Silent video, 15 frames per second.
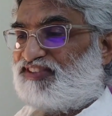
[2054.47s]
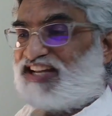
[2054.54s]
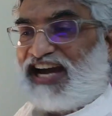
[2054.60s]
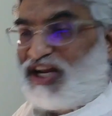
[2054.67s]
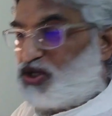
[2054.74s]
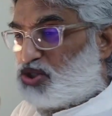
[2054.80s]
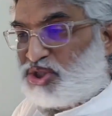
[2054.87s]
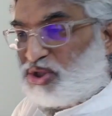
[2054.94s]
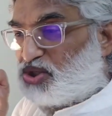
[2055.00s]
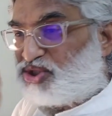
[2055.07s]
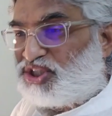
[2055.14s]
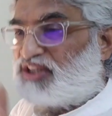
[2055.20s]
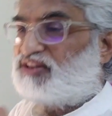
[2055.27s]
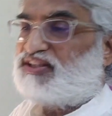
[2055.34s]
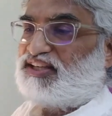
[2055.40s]

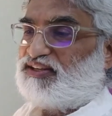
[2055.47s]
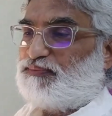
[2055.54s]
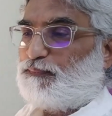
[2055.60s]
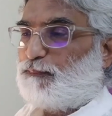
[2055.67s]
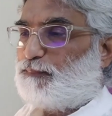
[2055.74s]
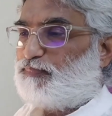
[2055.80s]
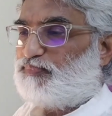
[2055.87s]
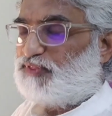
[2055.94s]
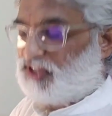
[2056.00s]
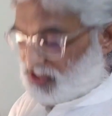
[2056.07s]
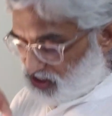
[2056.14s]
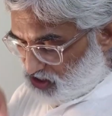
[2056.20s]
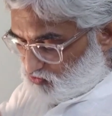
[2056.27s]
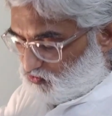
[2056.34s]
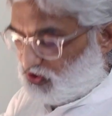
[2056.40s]
Nanushochanti.
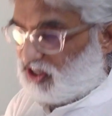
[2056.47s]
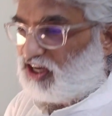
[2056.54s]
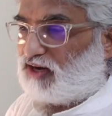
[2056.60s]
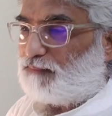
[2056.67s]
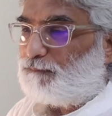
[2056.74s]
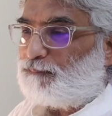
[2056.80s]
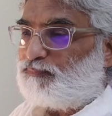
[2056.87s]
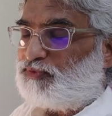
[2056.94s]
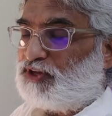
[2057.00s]
This is where